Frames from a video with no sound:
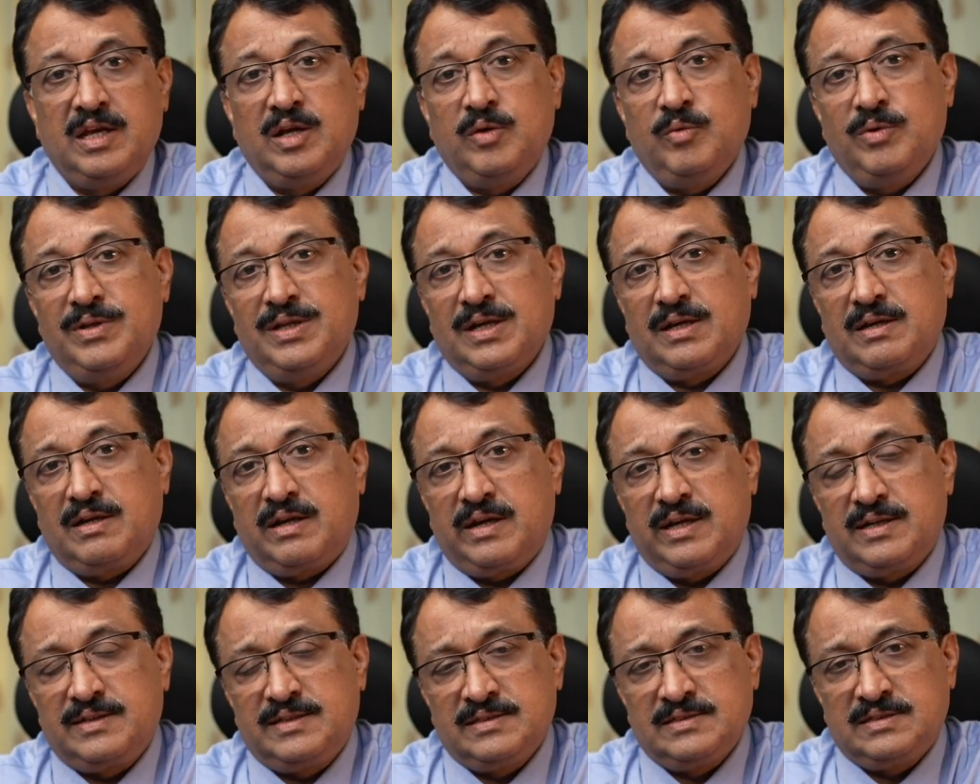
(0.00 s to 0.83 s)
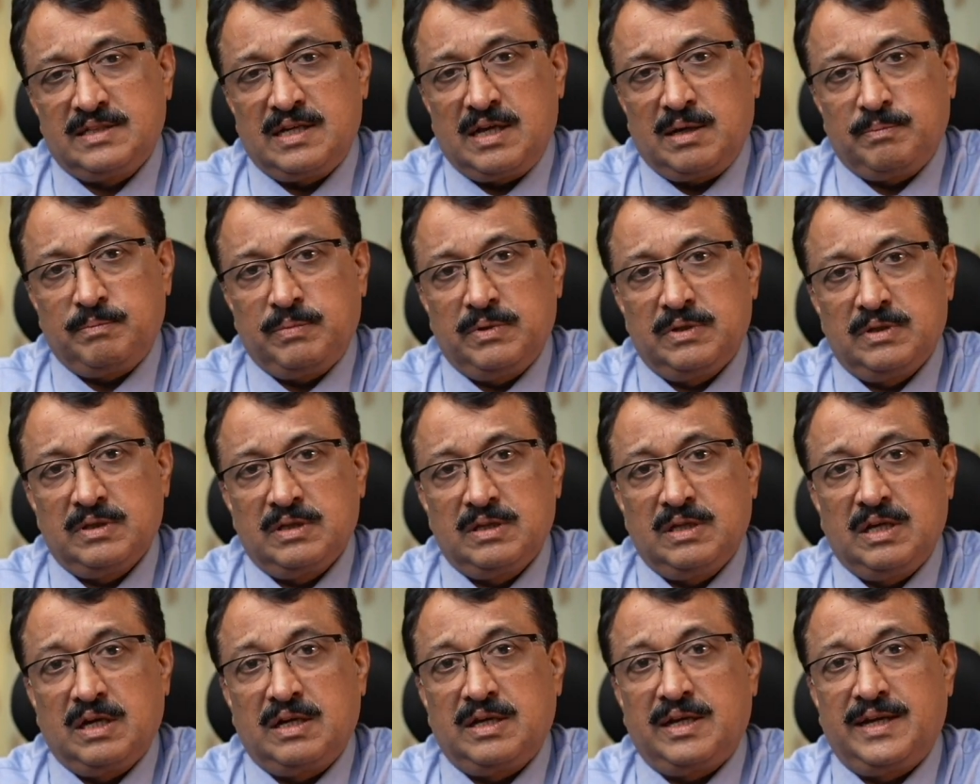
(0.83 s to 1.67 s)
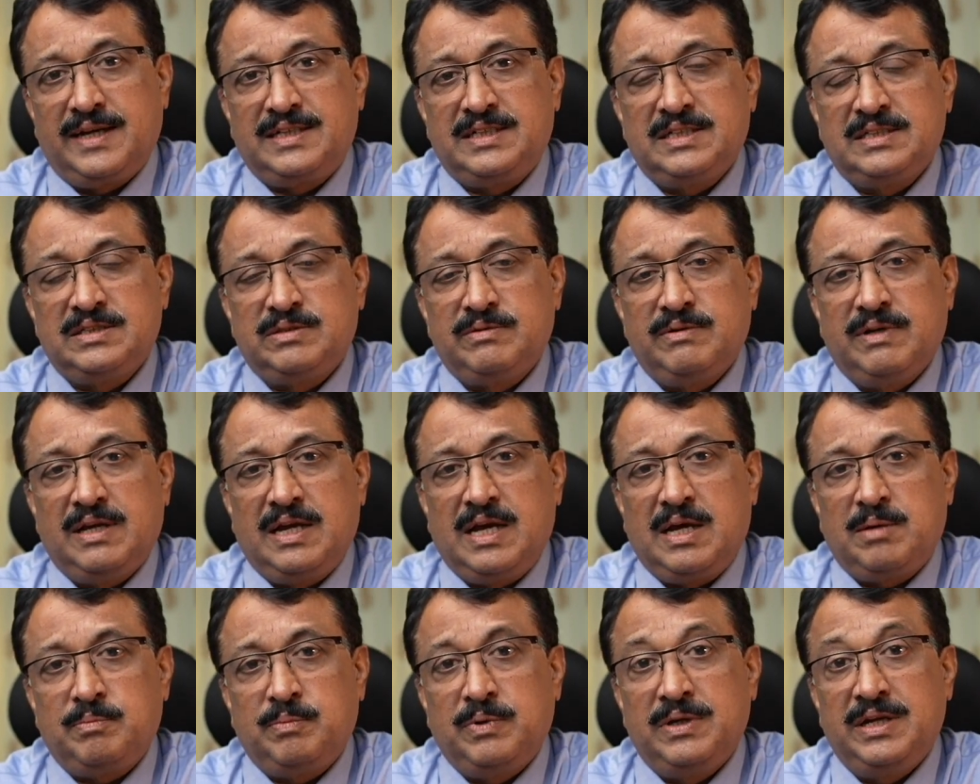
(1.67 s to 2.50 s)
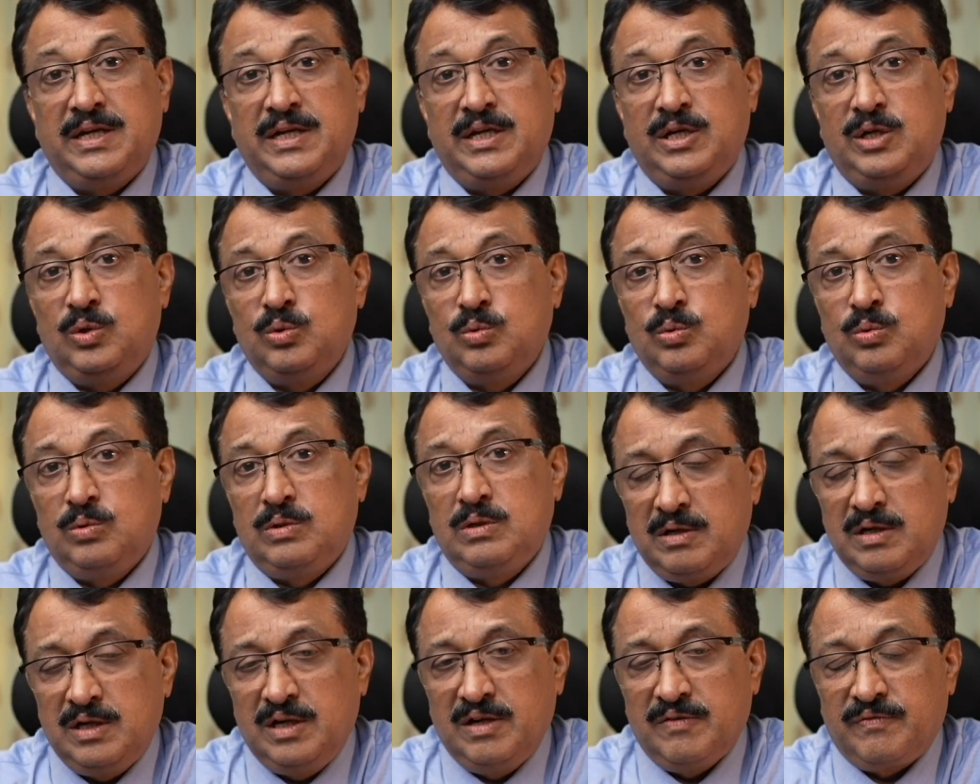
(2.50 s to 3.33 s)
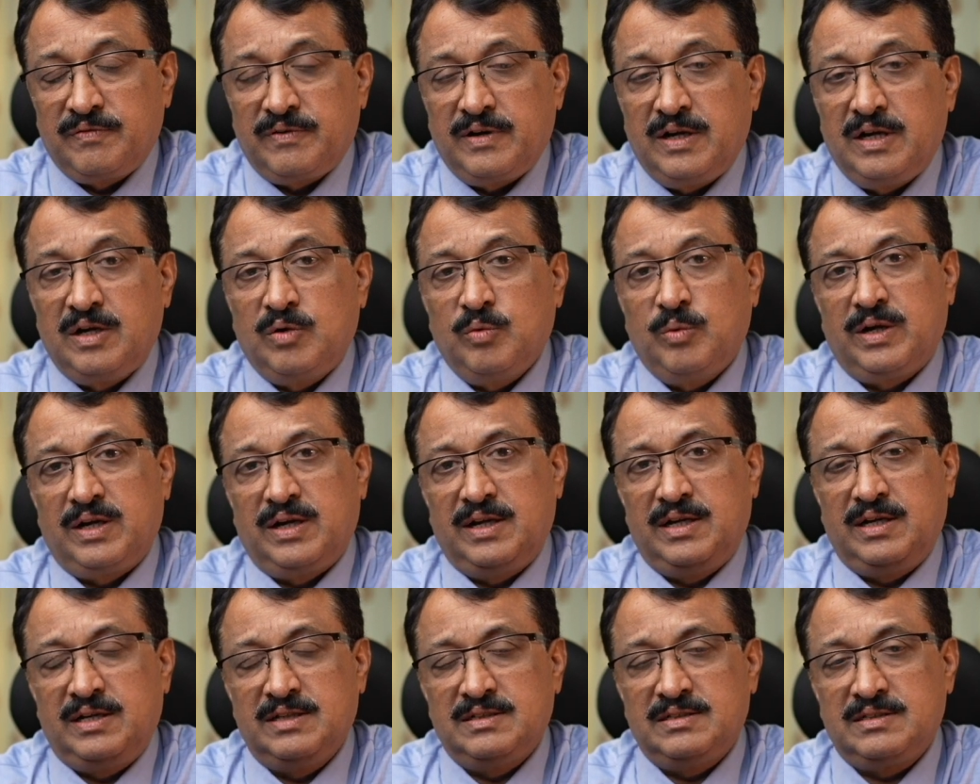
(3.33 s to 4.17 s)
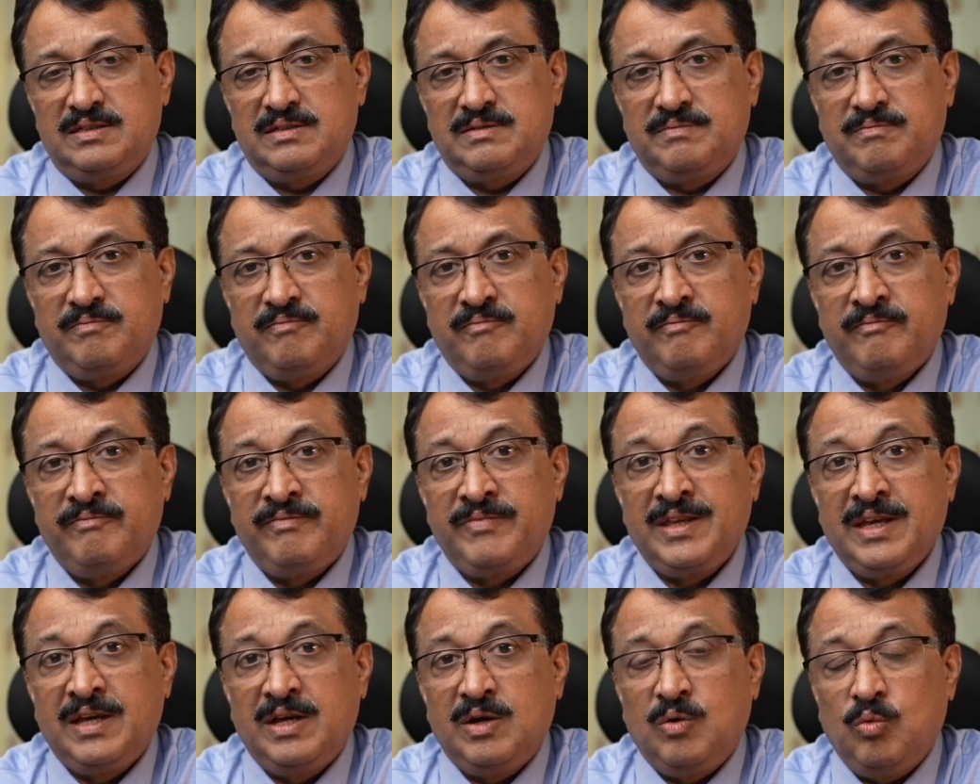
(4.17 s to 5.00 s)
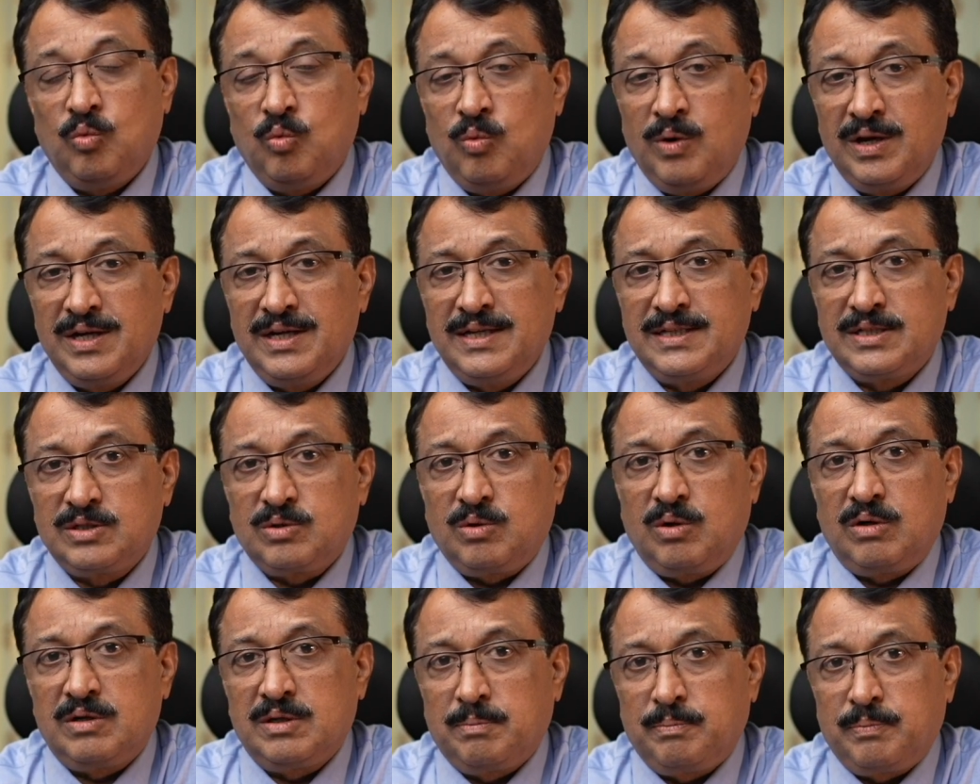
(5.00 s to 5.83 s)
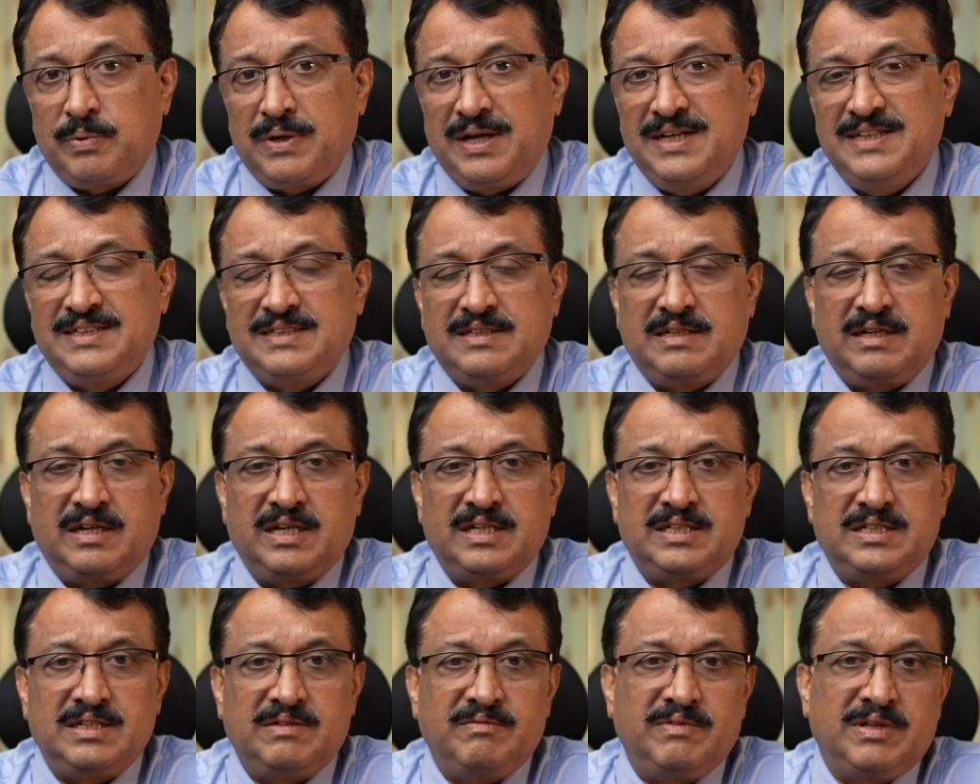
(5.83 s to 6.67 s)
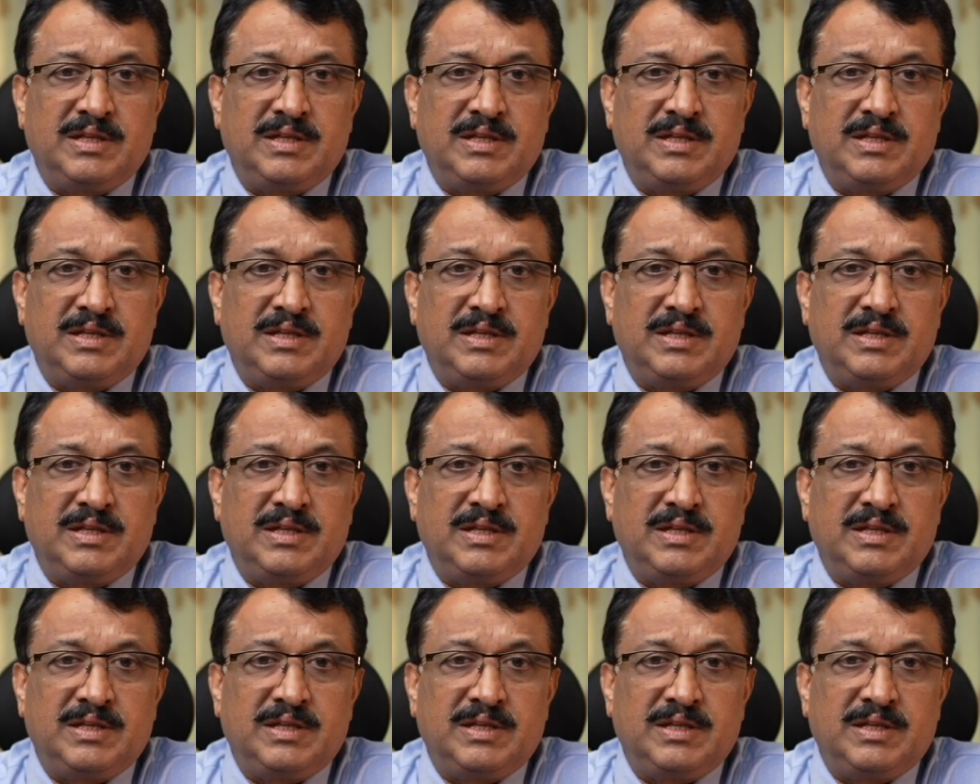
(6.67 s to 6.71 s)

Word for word: When the corrections happen, the corrections will happen in two different varieties. One is called the price correction.